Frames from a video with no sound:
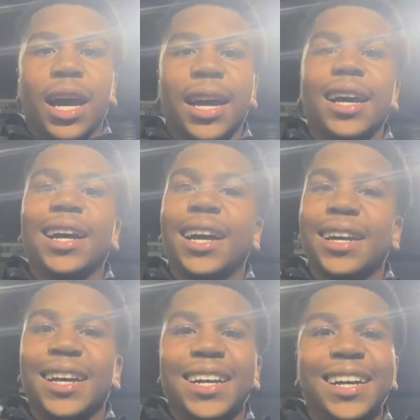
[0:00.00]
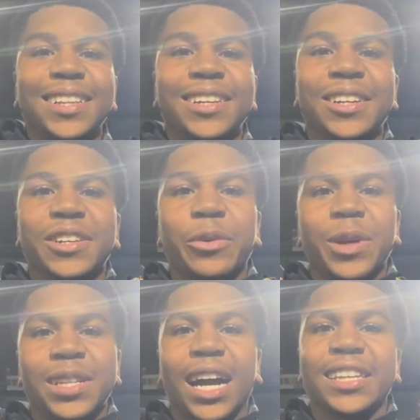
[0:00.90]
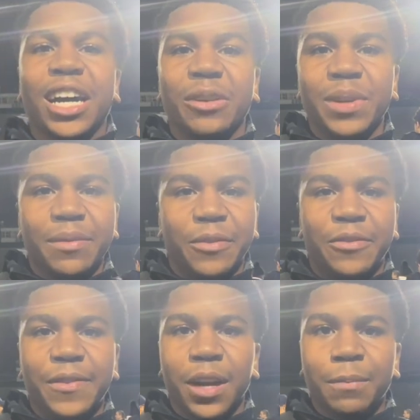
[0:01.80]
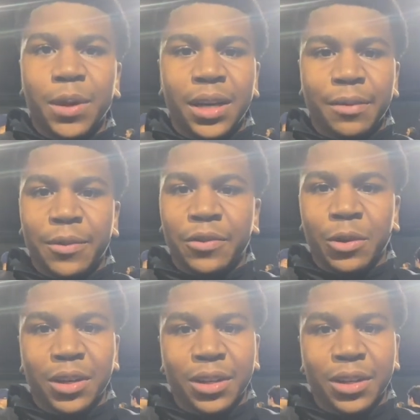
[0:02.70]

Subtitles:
I got a little wind knocked out of me a play before.